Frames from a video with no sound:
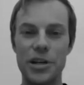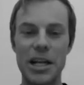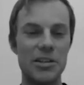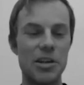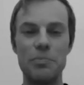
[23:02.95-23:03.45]
And
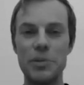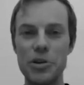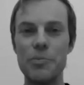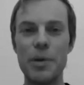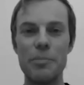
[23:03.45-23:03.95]
that
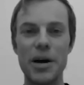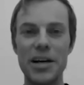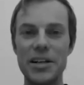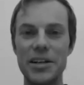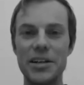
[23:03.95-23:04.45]
blew my
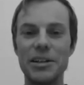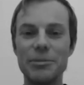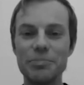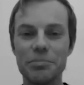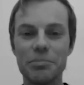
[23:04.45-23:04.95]
mind.
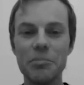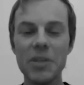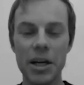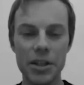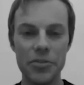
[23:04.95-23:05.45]

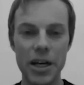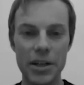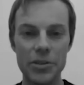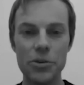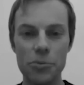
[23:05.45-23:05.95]
Wow. I
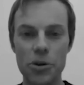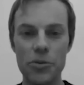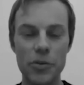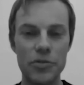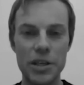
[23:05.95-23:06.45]
decided to
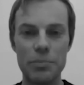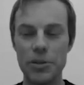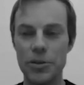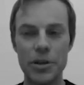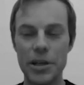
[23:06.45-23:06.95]
work with deep
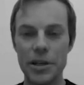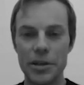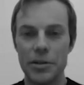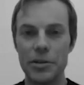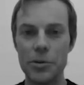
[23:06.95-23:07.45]
learning
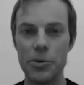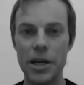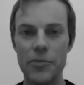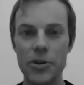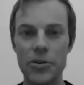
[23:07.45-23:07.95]
and do
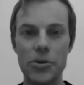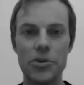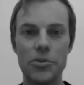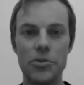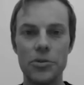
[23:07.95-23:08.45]
whatever it
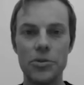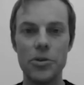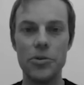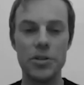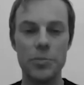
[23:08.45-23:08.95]
took to
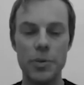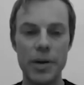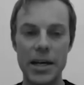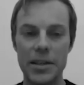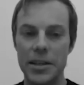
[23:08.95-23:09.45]
do it. But
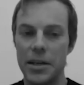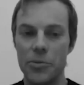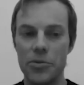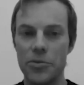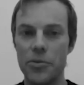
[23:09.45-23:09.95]
back then
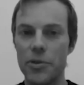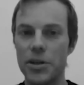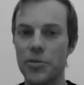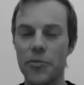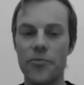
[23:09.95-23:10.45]

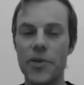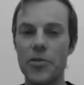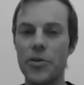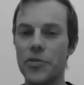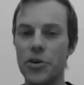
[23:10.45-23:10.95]
there were
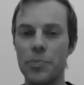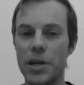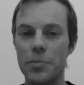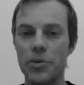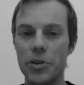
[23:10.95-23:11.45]
very few
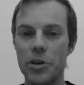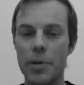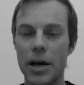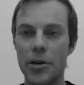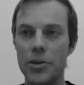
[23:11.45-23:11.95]
people who knew
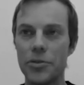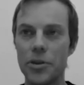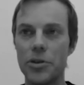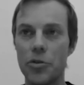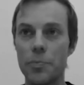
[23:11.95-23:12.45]
about it.
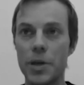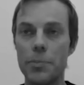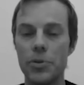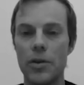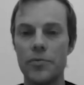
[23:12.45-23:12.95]
Those
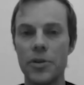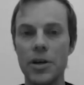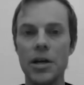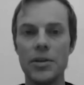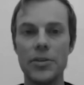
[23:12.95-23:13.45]
people that have
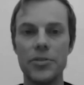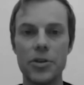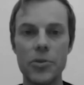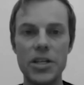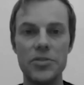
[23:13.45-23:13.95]
done
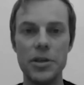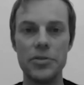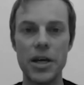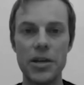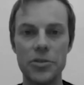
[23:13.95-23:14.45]
degrees in
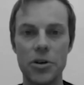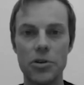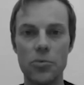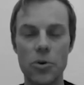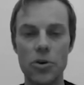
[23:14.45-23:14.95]
it, they
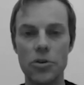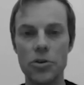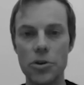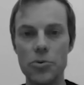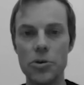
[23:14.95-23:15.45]
started to work
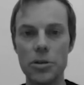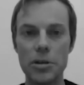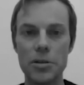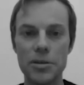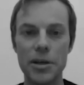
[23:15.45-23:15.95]
on
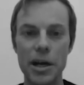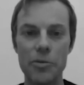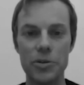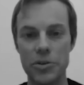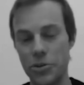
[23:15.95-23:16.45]
Google, and I
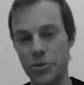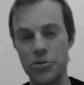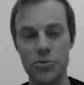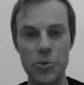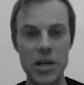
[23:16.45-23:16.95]
returned
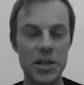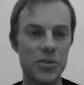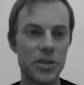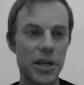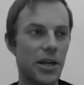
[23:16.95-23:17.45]
to Sweden
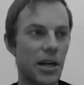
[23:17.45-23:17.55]
instead.